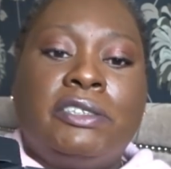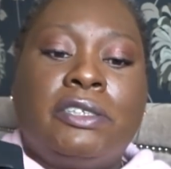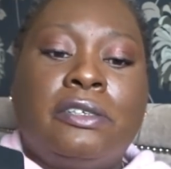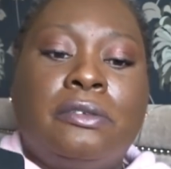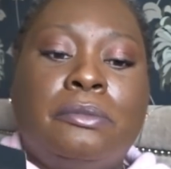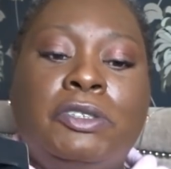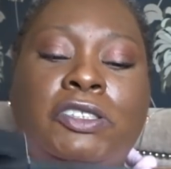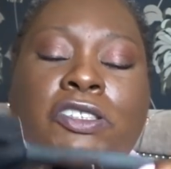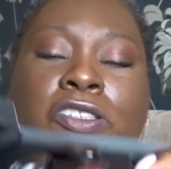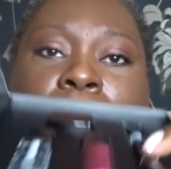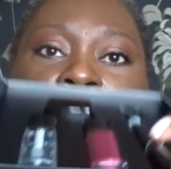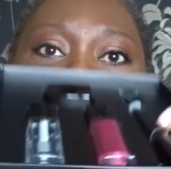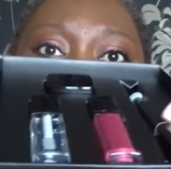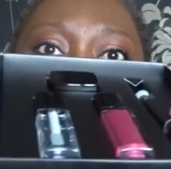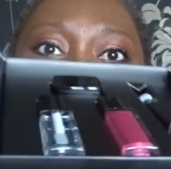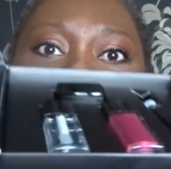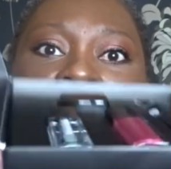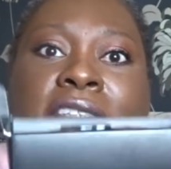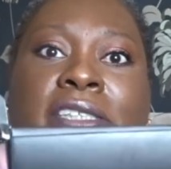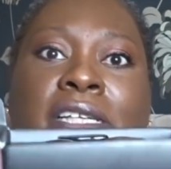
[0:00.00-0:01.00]
So I'm assuming
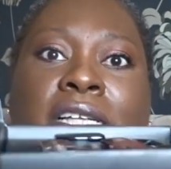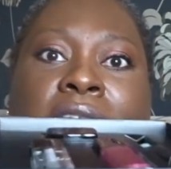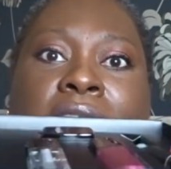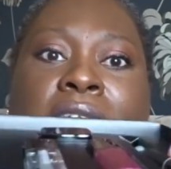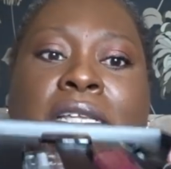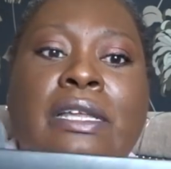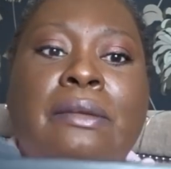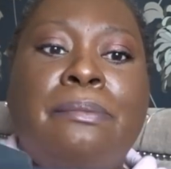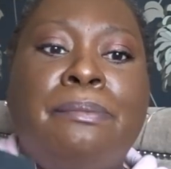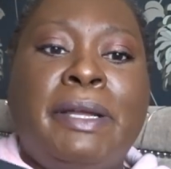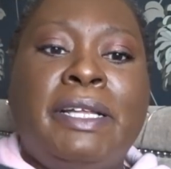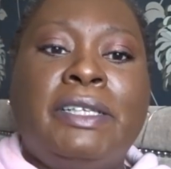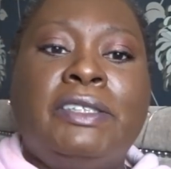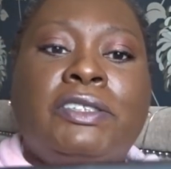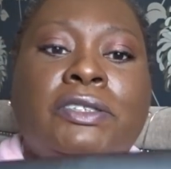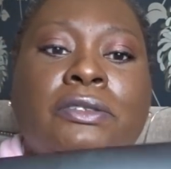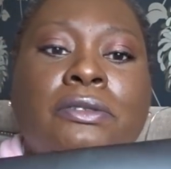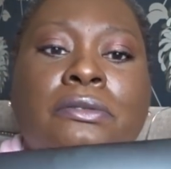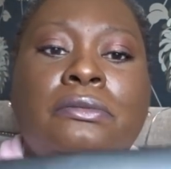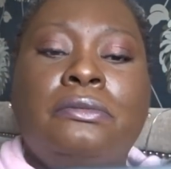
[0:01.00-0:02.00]
that's a lip
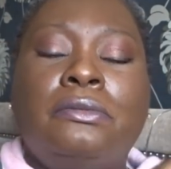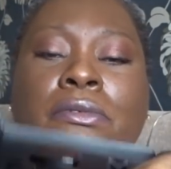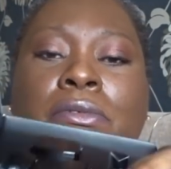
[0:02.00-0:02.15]
pencil